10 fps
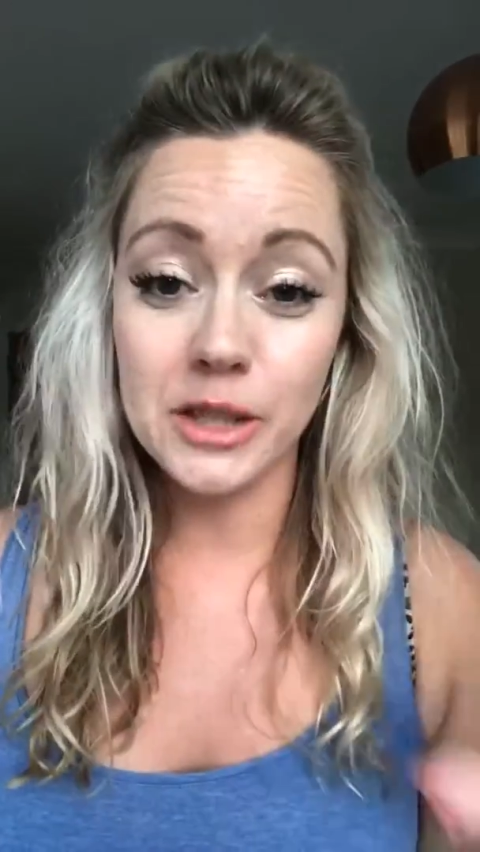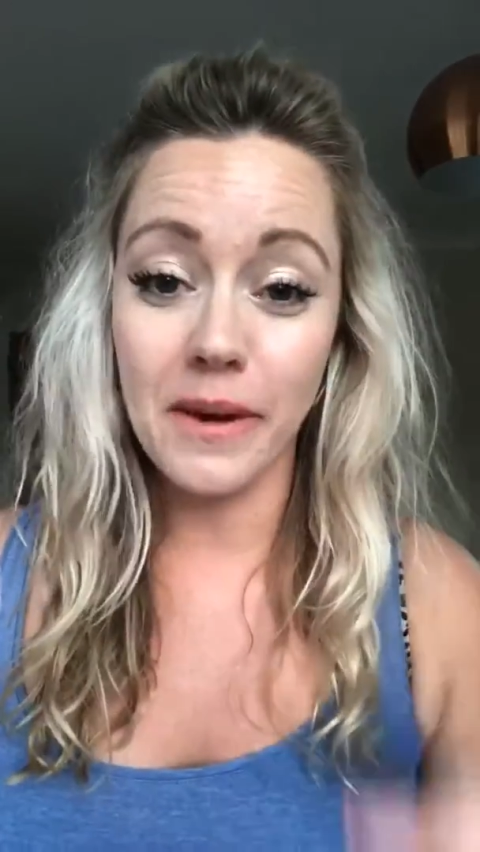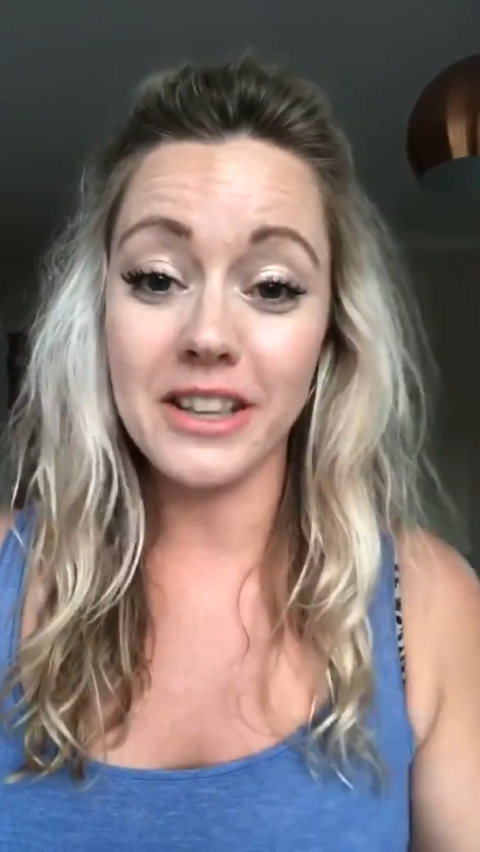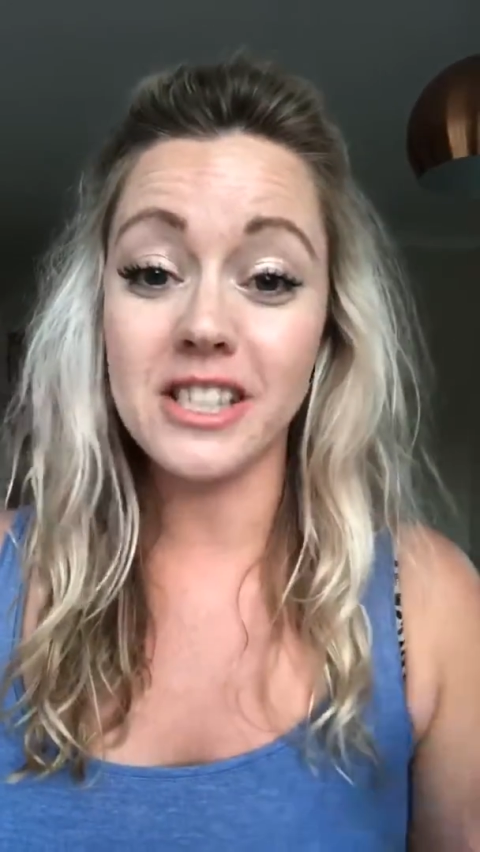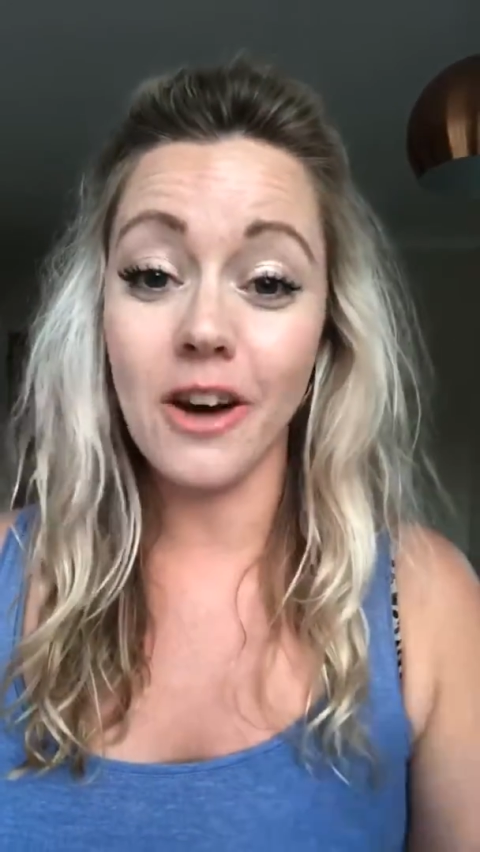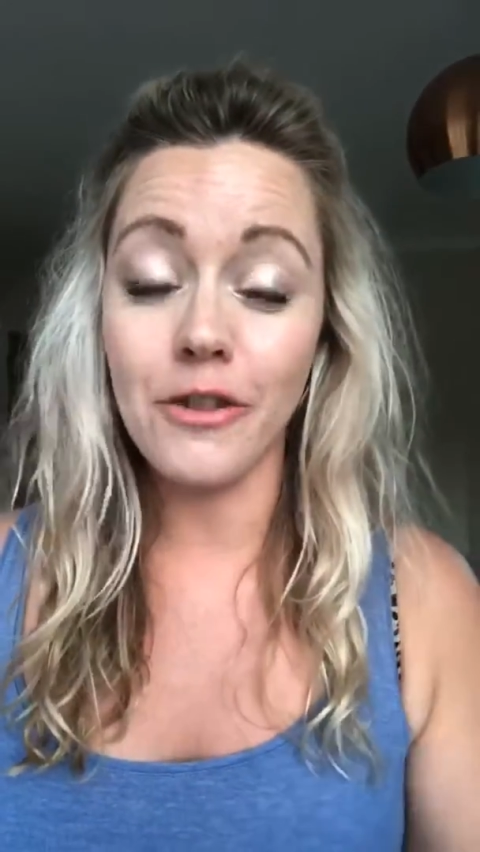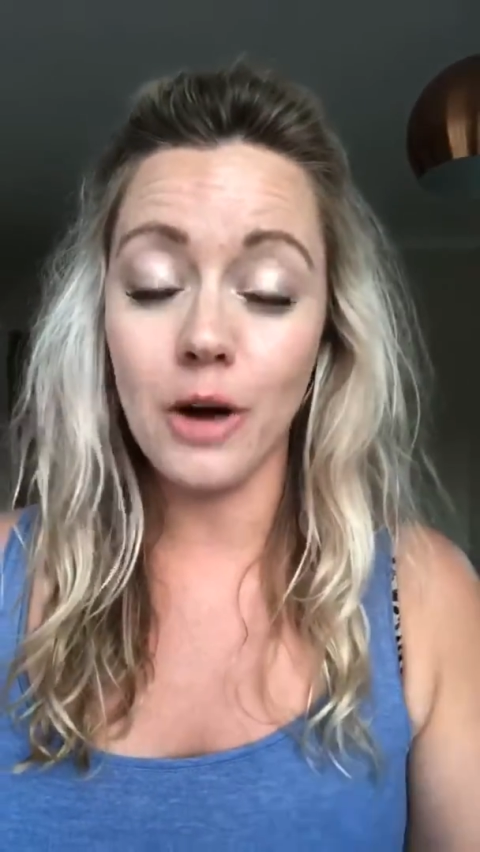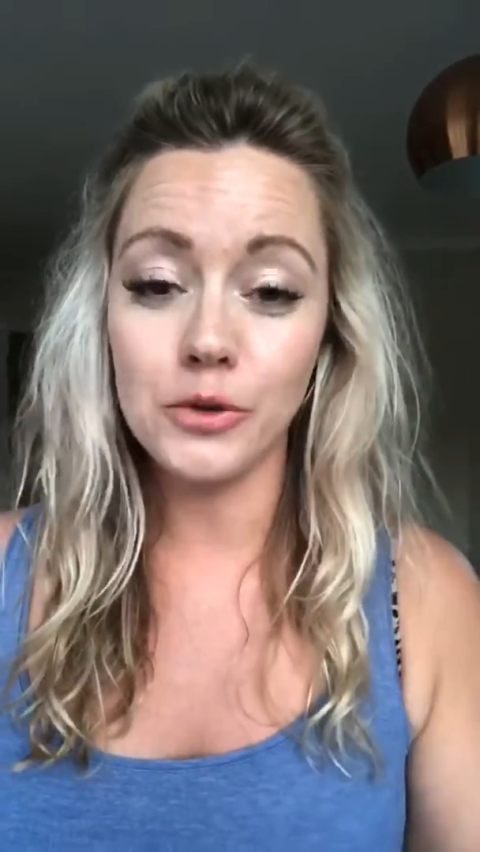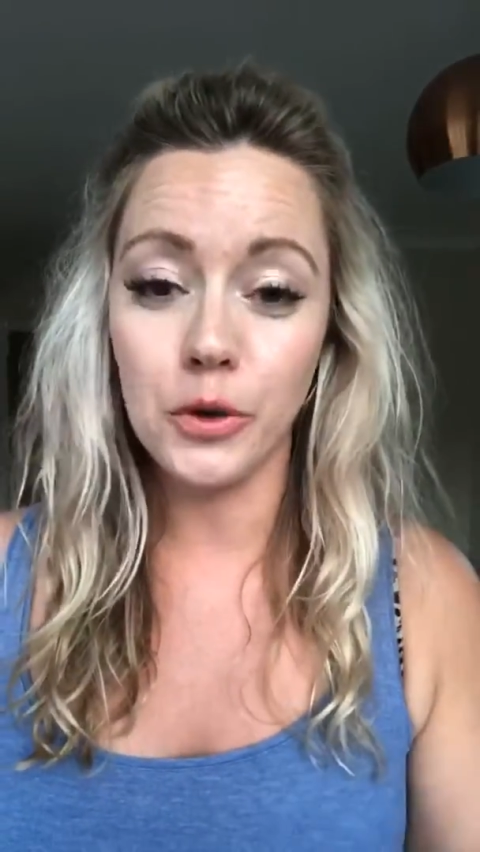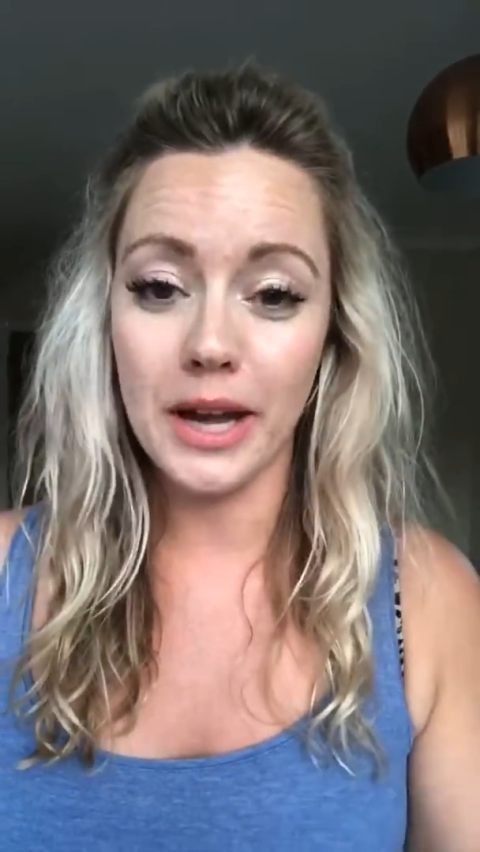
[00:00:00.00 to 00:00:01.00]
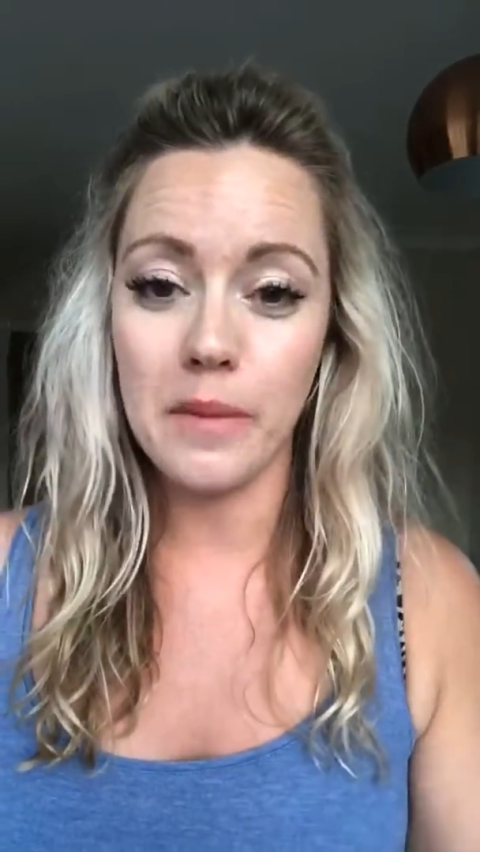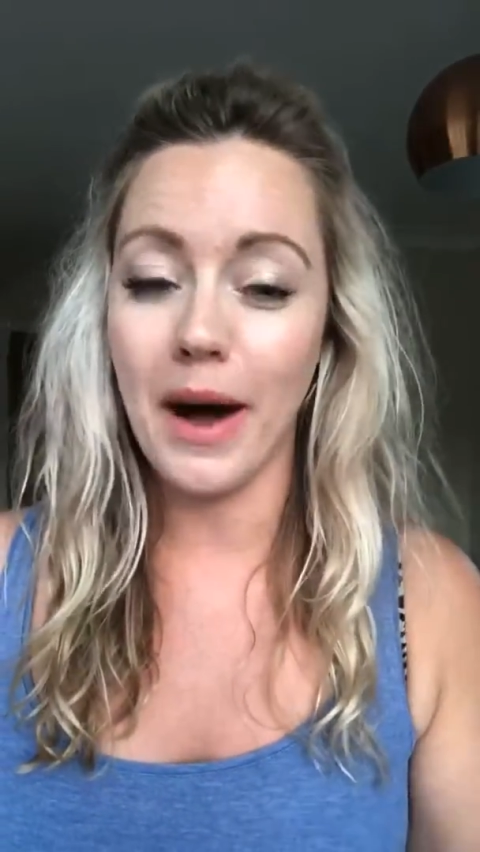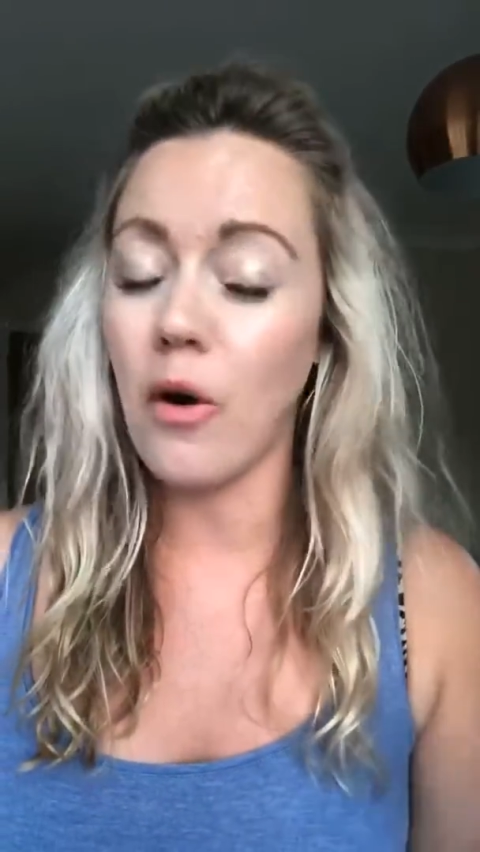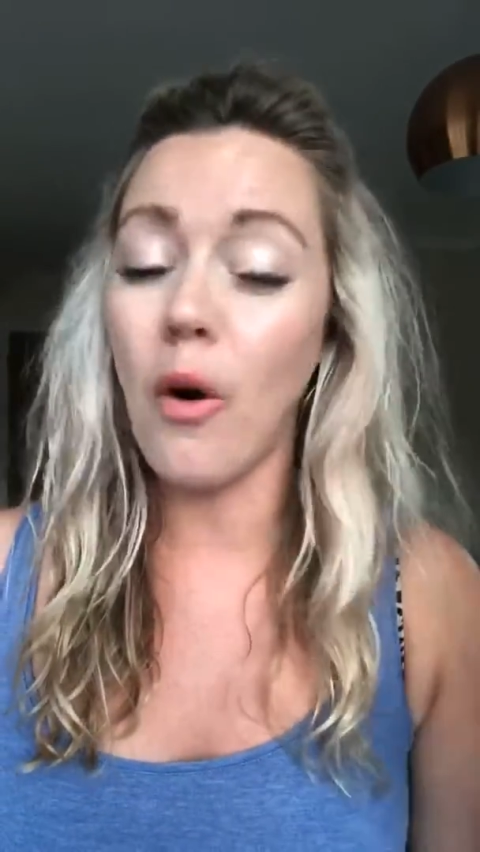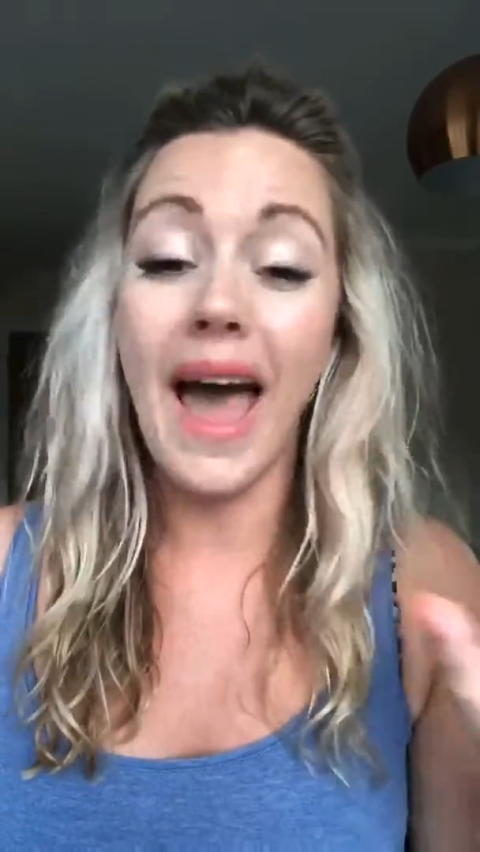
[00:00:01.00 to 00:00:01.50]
about the stuff that I'm talking about or